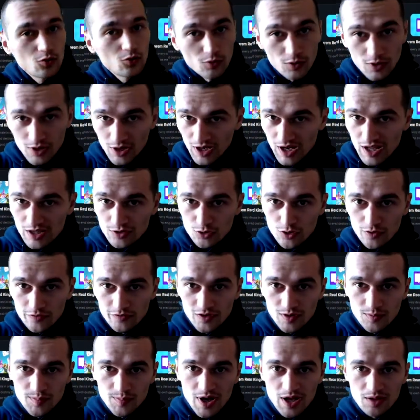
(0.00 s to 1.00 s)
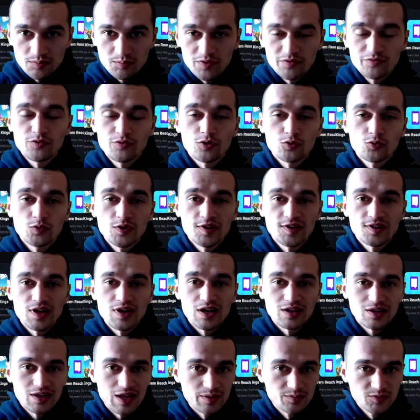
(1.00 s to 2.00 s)
Right off the bat, before we
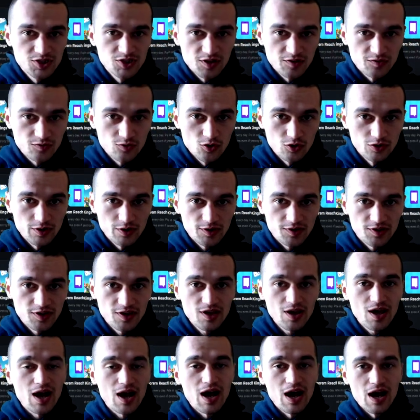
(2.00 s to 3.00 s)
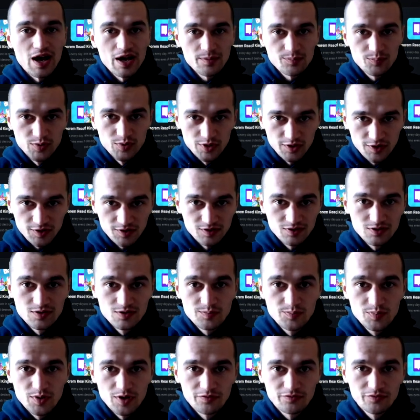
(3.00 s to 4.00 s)
start, I'm just gonna say I personally
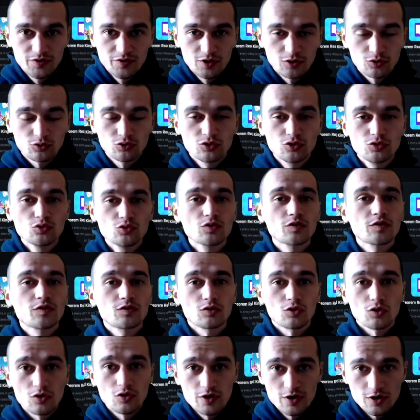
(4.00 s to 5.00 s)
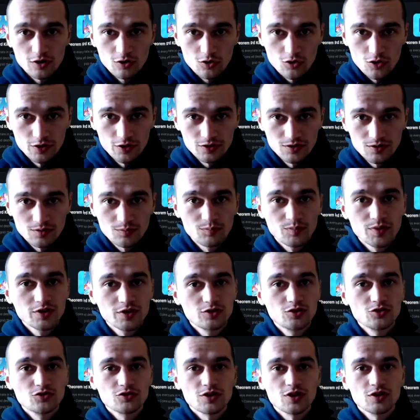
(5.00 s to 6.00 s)
prefer to use Rollercoin,
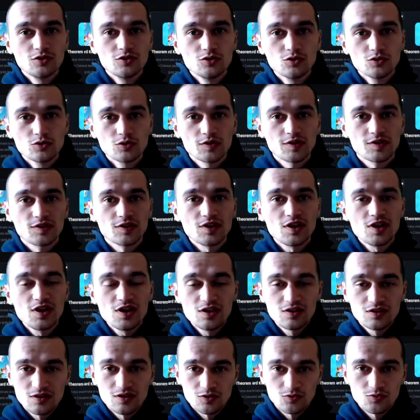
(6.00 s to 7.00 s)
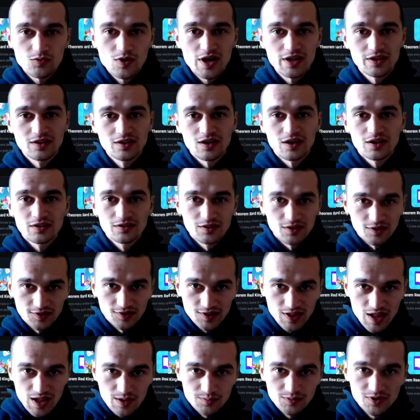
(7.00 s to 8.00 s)
but you can use either one at the
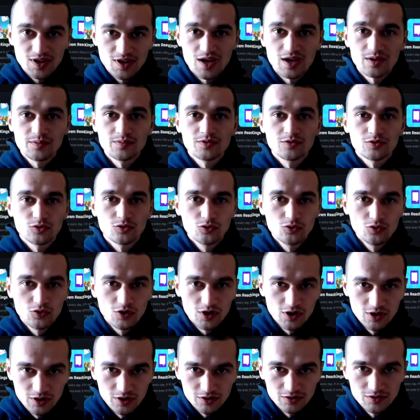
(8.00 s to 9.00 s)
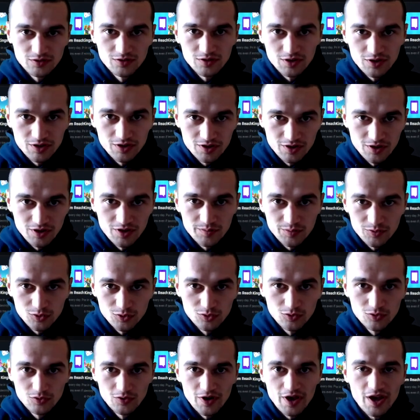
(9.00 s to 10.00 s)
same time to earn
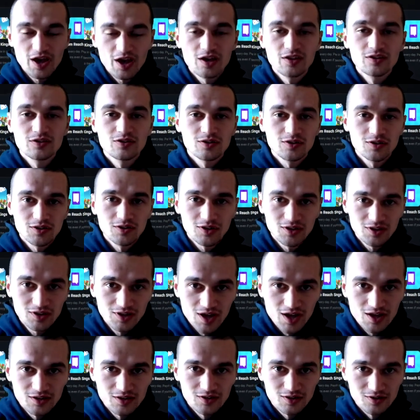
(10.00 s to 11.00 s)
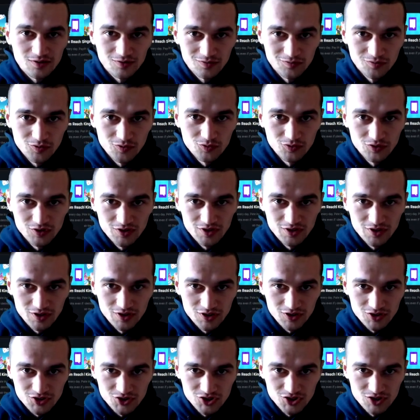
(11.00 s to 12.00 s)
crypto and get filthy
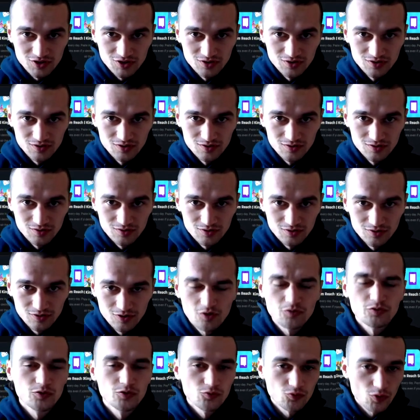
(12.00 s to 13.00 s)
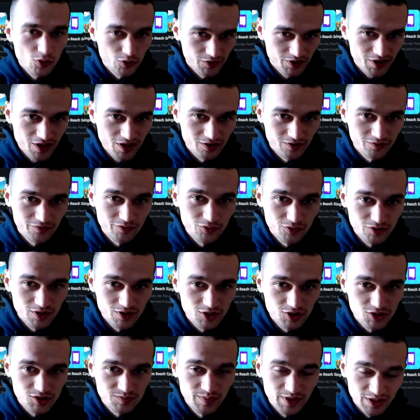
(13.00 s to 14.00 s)
rich. No, you won't get filthy
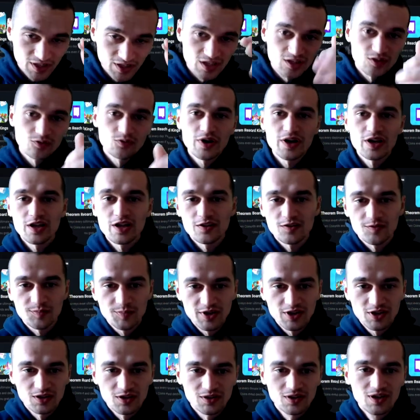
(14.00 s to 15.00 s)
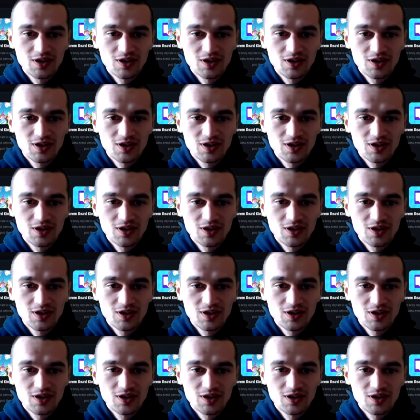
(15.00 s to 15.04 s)
rich. But anyway, let's begin.